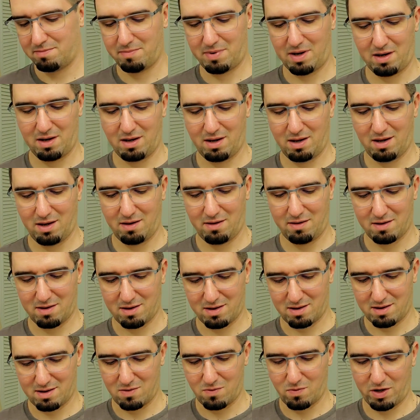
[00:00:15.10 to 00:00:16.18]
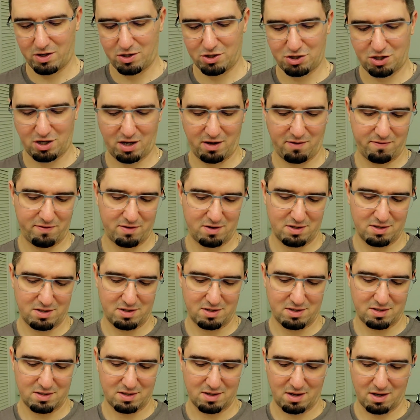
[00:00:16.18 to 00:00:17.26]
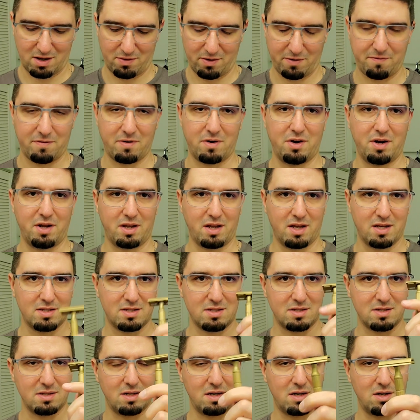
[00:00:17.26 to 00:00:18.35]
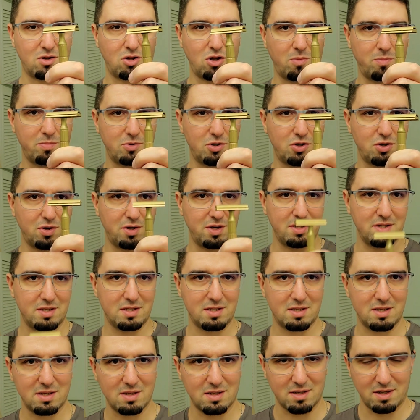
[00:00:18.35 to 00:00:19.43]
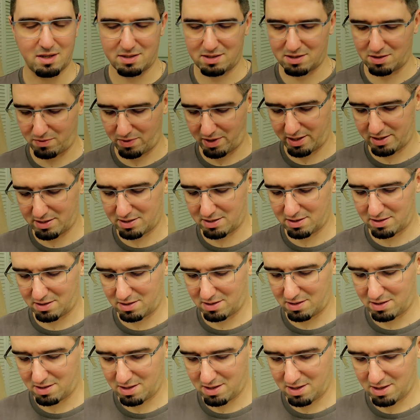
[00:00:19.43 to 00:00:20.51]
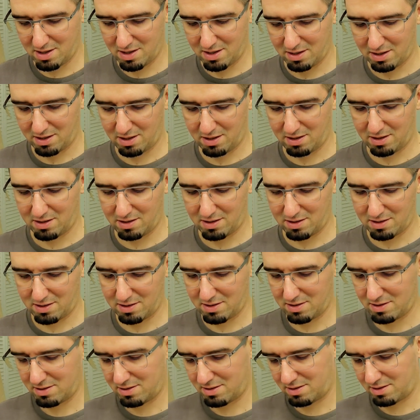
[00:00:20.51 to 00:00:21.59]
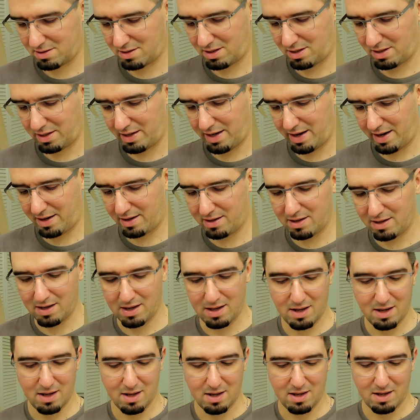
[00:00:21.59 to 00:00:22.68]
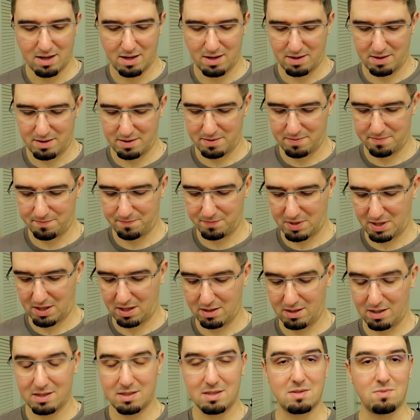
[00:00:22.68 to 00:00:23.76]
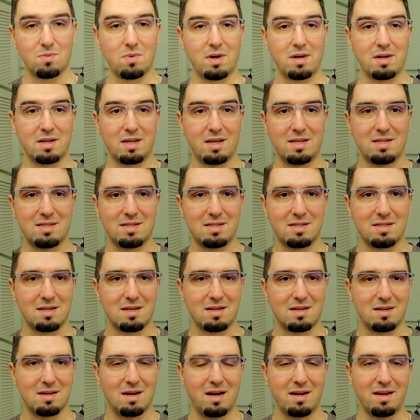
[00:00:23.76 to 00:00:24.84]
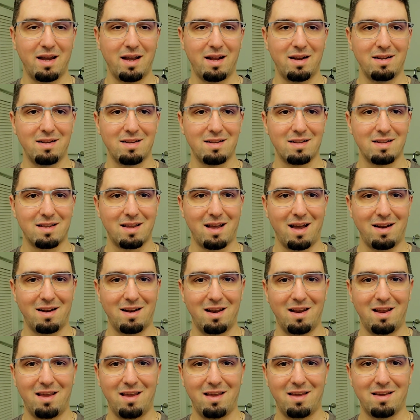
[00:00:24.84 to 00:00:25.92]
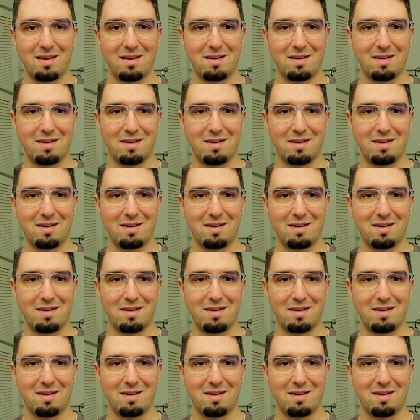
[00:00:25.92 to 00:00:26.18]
many wet shavers are referring as their top choice as a razor in their den. And this one is again kindly